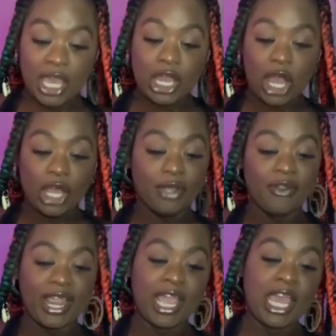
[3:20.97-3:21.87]
All
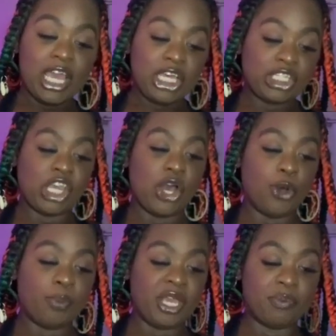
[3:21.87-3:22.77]
right. So
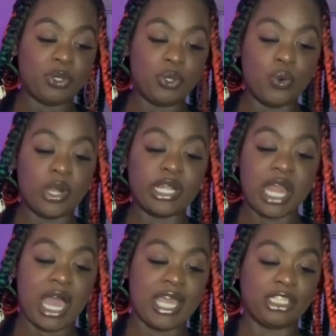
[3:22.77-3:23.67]
people who are
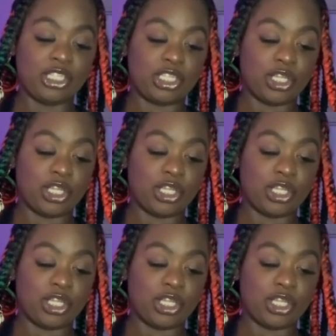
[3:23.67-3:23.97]
not,